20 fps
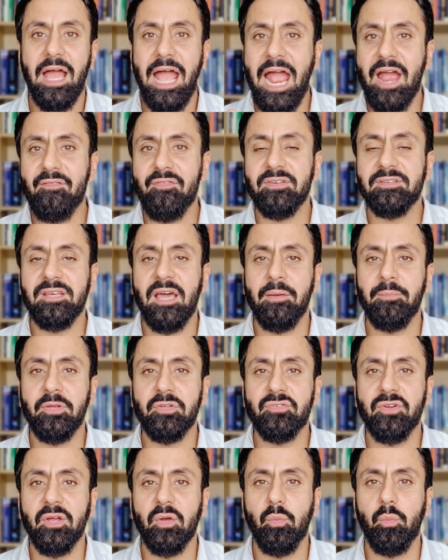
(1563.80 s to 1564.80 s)
every time
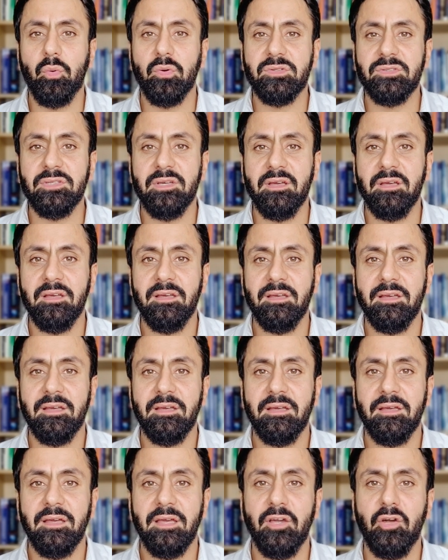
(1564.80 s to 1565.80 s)
you drink water,
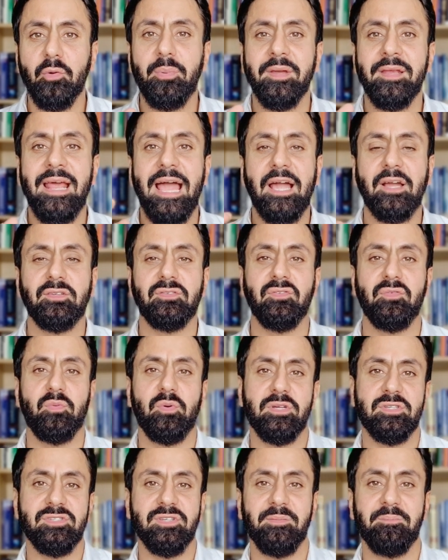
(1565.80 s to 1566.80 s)
it will be an act of
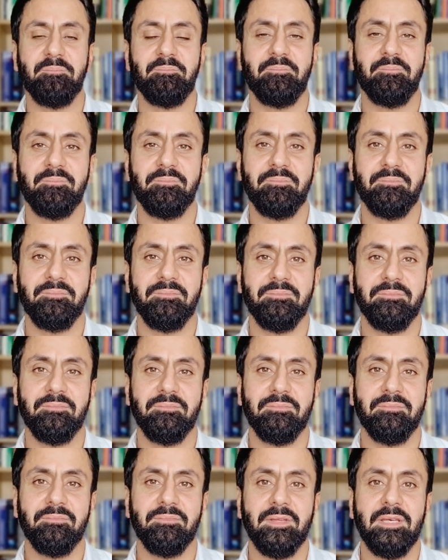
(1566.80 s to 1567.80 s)
worship.
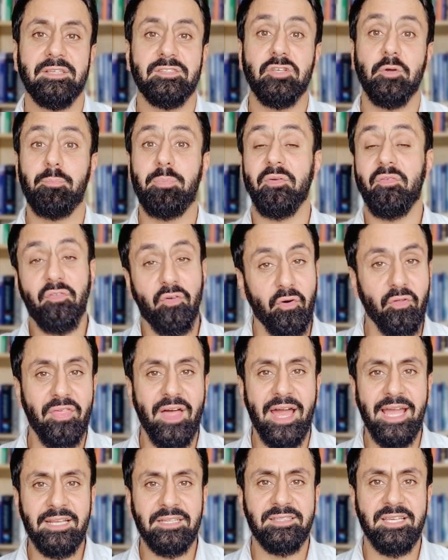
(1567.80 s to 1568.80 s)
So before
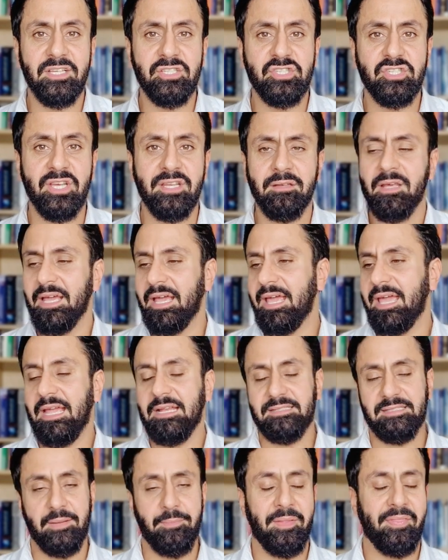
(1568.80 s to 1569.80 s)
that intention,
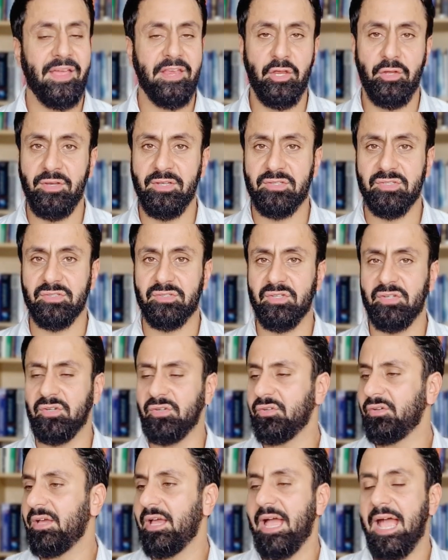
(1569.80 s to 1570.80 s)
it's something that you need to
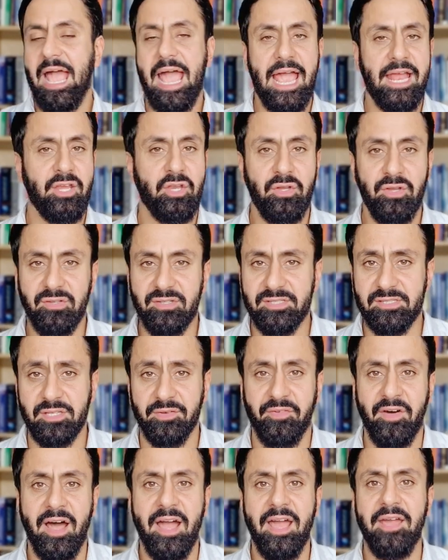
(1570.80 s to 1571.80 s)
do and you need to
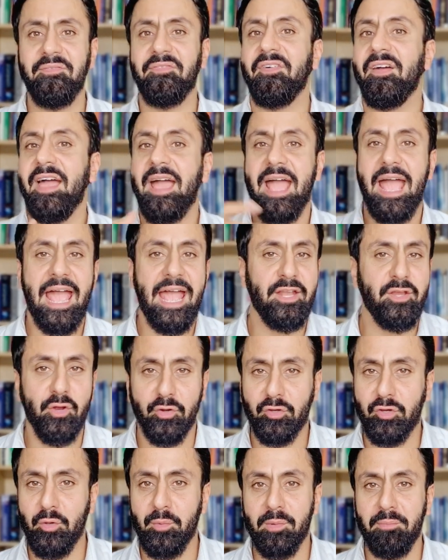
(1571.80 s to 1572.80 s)
survive, and you're
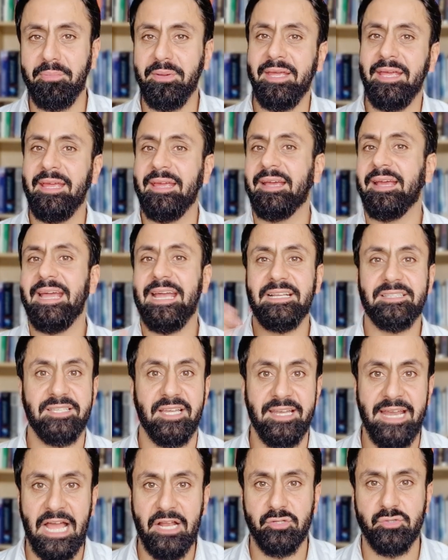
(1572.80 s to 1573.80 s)
a human being, it's
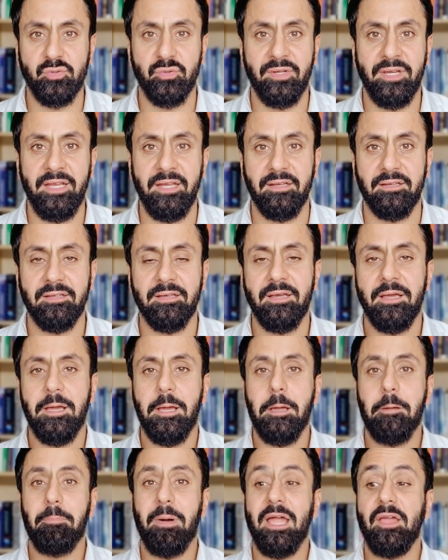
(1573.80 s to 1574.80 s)
a natural need.
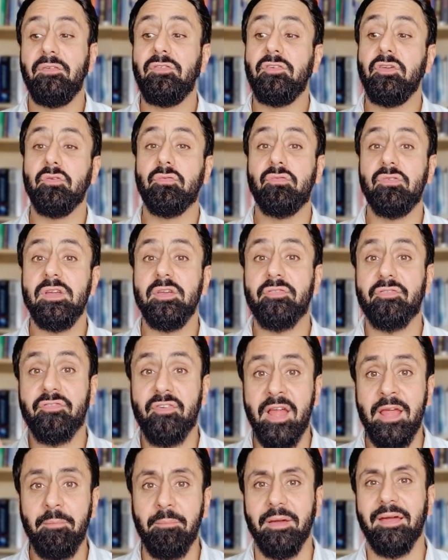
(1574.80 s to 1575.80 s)
But if you
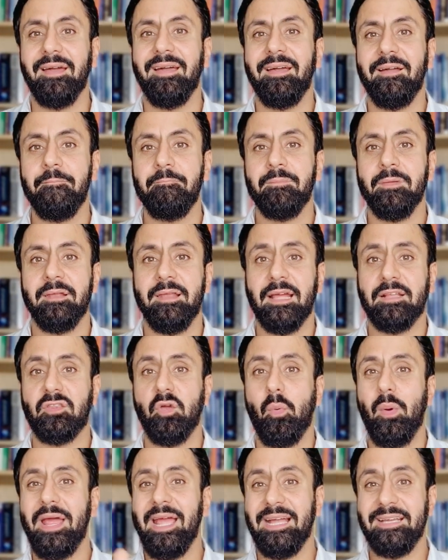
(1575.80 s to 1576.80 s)
reframe it, like
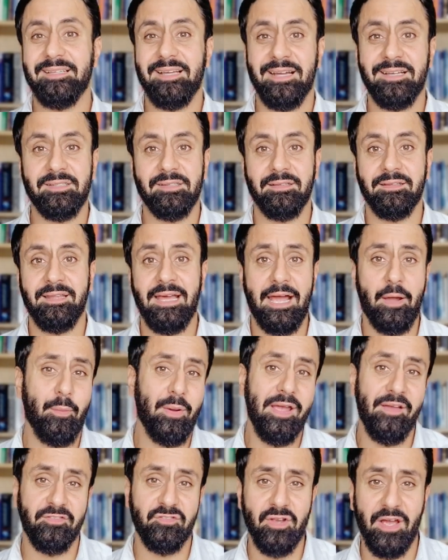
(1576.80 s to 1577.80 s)
the way I, I that
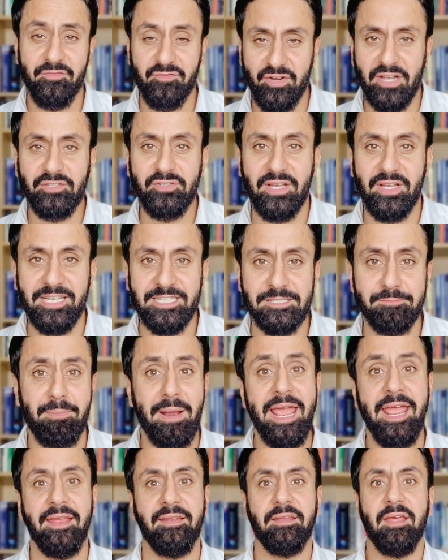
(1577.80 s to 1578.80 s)
way I've, I've tried to
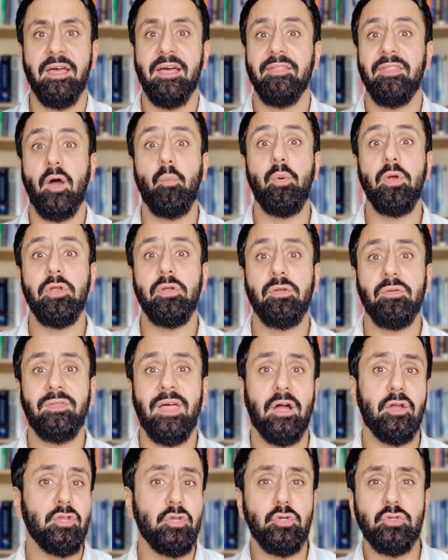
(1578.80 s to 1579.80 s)
explain, that we
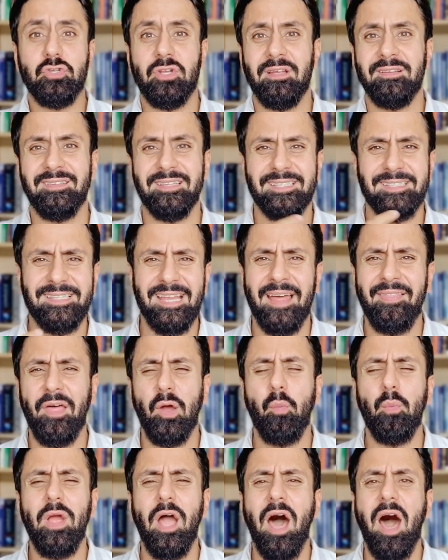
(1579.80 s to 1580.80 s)
that you should understand
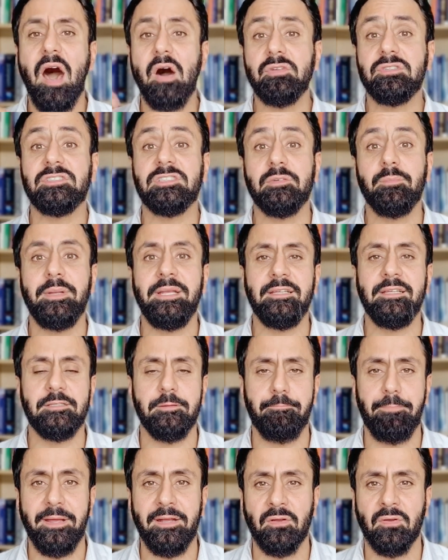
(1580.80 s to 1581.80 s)
that we are ultimately
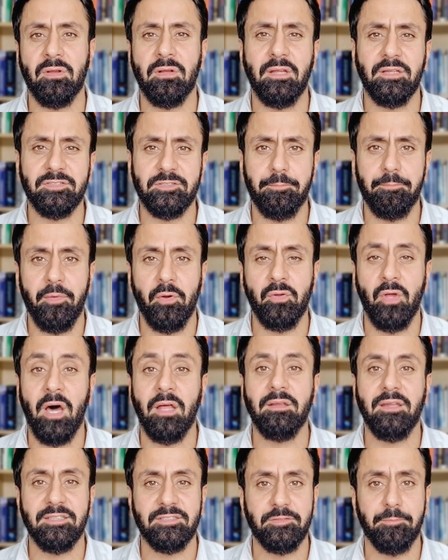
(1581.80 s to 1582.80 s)
dependent on Allah, on
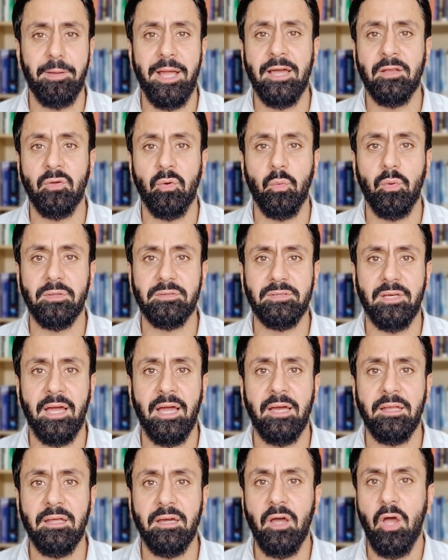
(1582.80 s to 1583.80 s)
Allah subhanahu wa
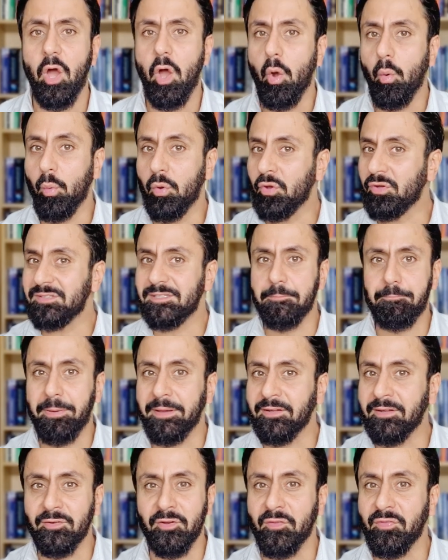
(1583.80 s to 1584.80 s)
ta'ala. We're not
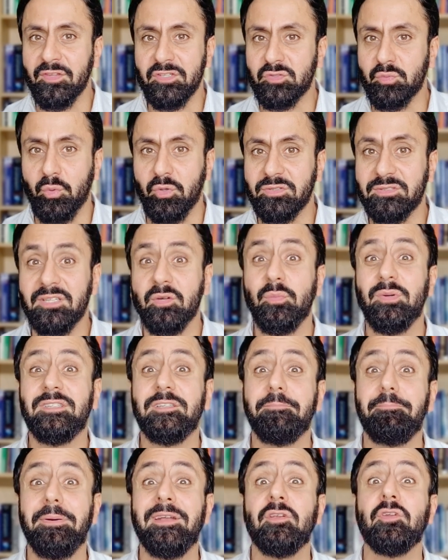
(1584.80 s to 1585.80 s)
dependent on this water, we're
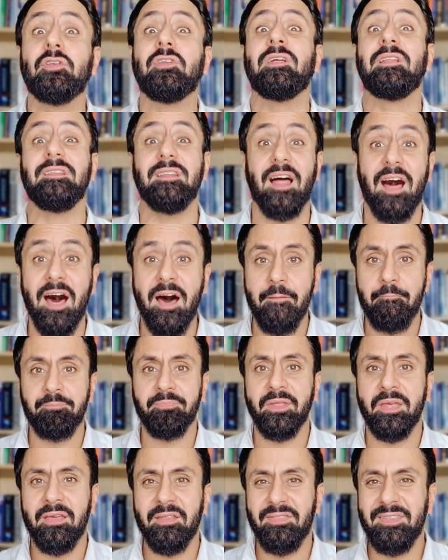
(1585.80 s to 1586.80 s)
dependent on Allah.
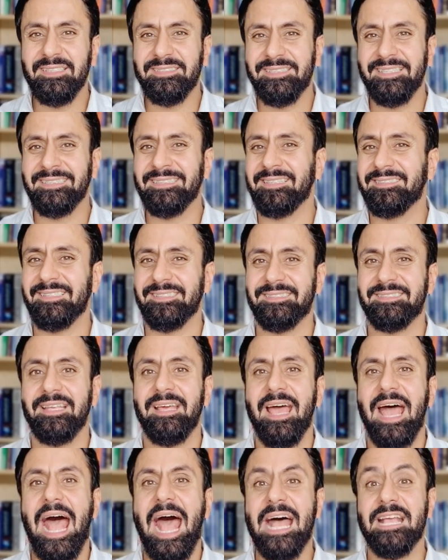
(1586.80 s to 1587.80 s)
These things are just
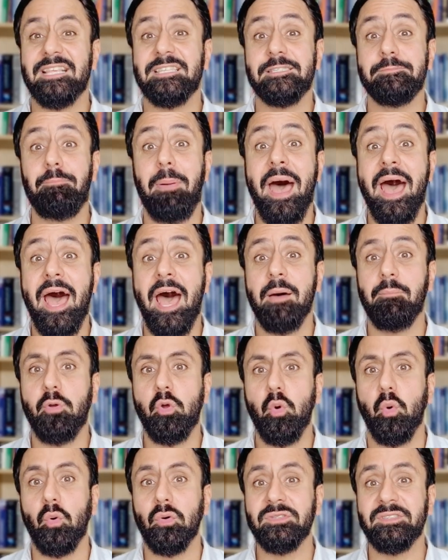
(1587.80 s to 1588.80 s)
asbab,
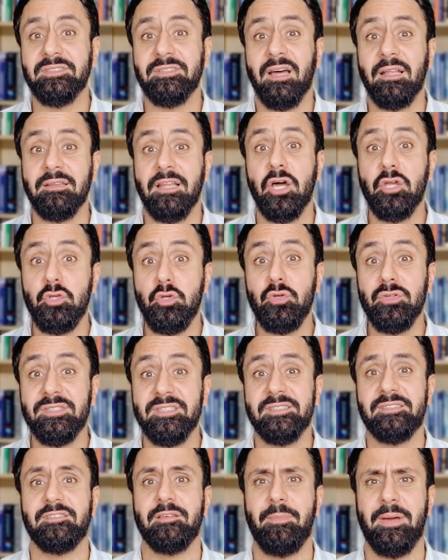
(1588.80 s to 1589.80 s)
causes Allah
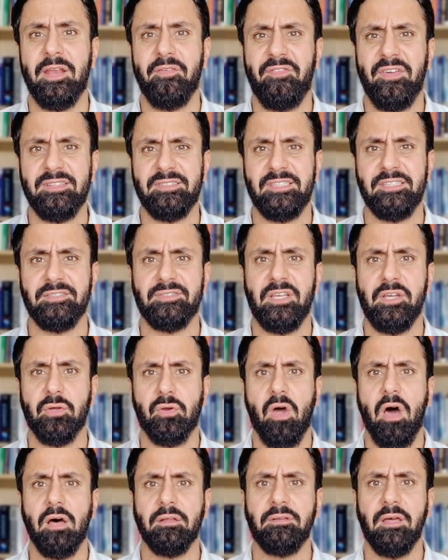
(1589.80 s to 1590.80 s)
uses to manifest His
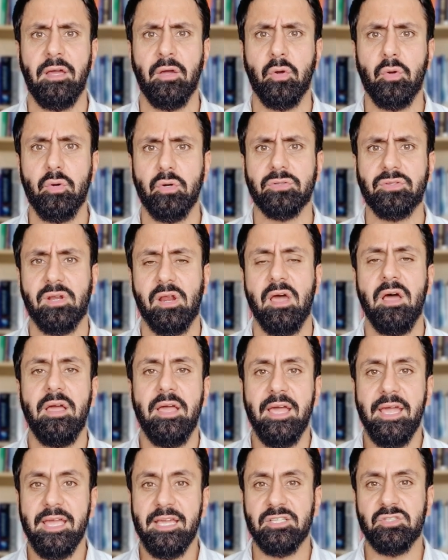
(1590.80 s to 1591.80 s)
irada and qudra,
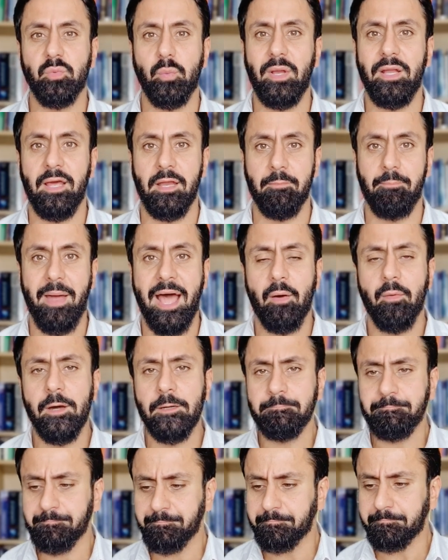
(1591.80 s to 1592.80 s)
His will and
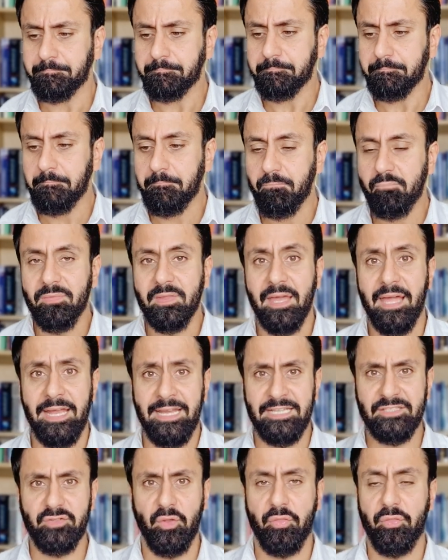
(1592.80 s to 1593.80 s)
power,
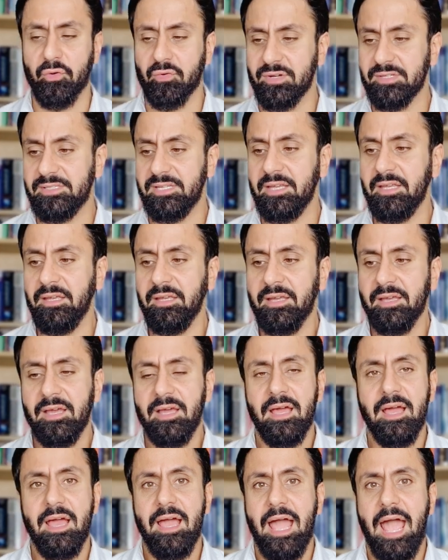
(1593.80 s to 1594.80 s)
and His authority.
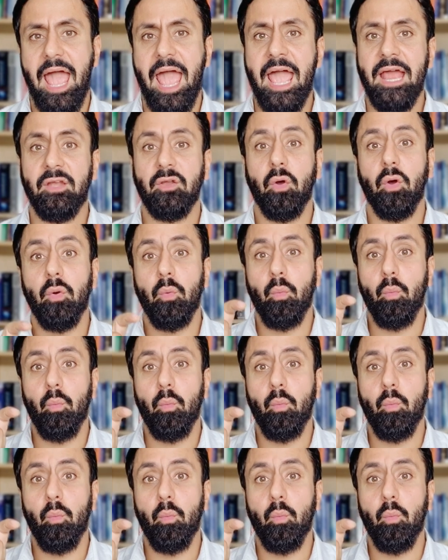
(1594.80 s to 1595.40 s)
And